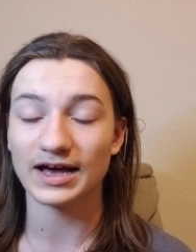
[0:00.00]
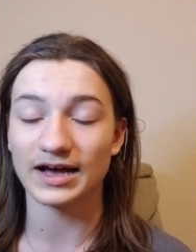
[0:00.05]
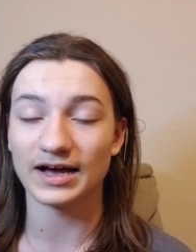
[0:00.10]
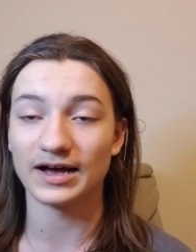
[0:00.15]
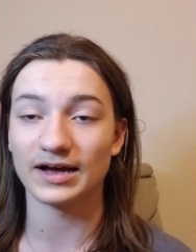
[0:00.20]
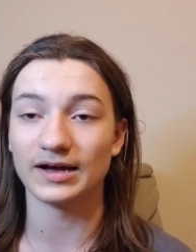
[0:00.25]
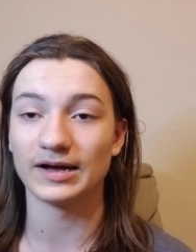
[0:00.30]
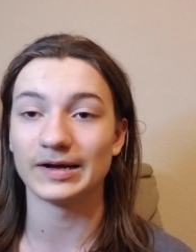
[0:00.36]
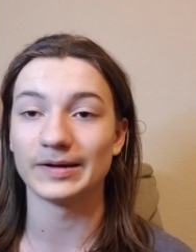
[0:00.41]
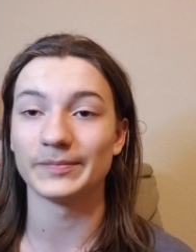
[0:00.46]

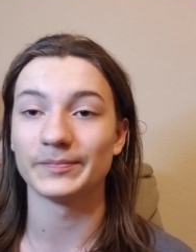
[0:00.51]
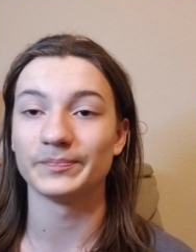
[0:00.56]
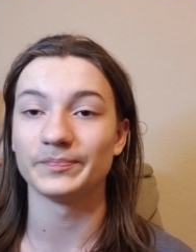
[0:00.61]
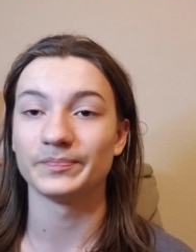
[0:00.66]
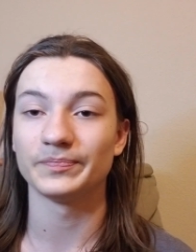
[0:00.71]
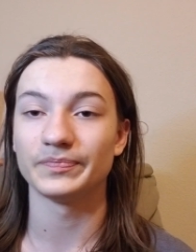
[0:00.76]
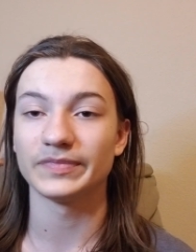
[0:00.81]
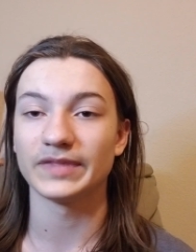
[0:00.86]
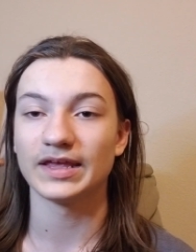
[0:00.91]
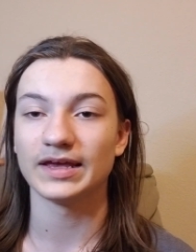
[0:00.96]
Um,
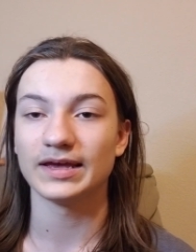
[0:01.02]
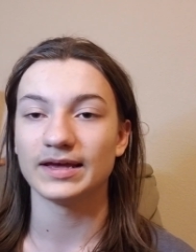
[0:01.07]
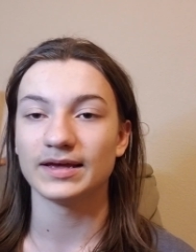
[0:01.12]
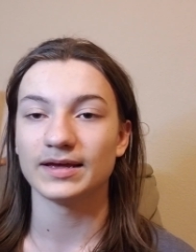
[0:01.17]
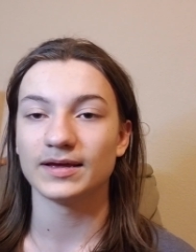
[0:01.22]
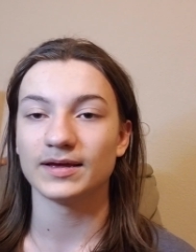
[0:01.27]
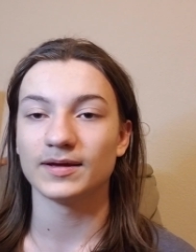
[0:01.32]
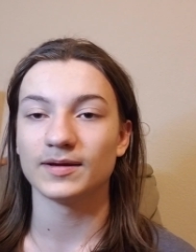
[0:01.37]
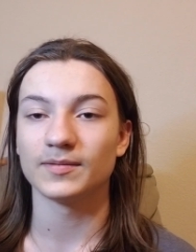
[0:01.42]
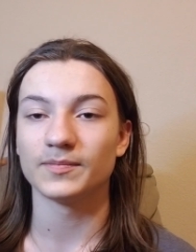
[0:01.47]

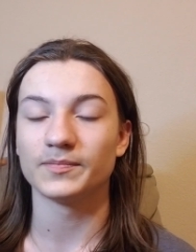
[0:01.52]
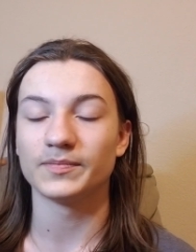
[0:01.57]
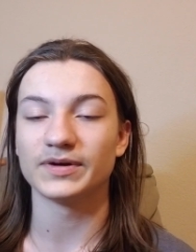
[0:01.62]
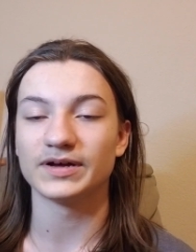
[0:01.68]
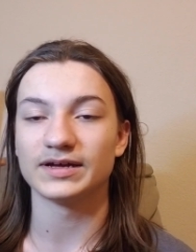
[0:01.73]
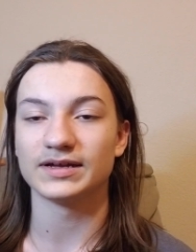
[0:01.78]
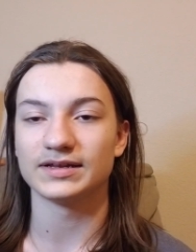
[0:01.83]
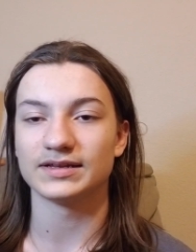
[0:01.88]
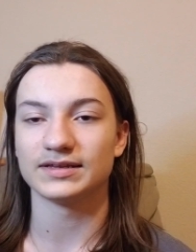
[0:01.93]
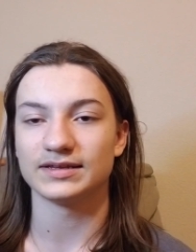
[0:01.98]

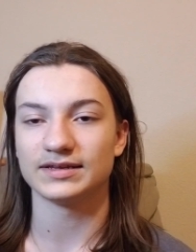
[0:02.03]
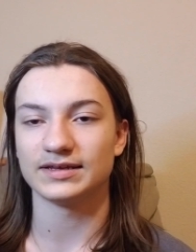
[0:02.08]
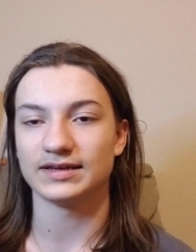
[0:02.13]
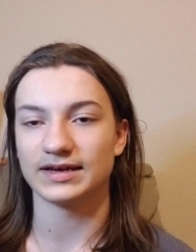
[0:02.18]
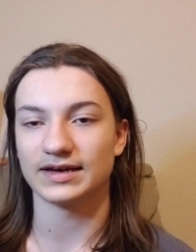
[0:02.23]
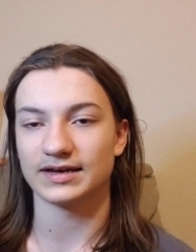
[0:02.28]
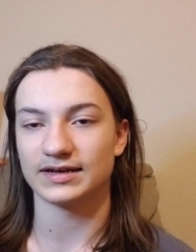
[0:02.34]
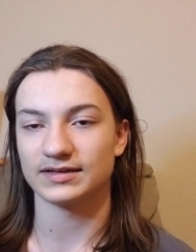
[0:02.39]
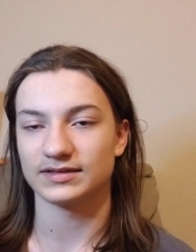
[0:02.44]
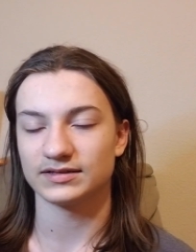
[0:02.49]
but
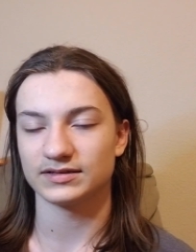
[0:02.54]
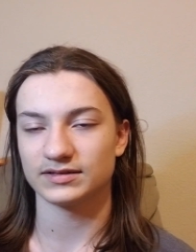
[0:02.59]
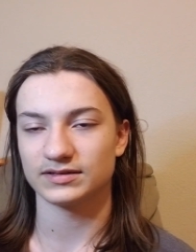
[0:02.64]
yeah,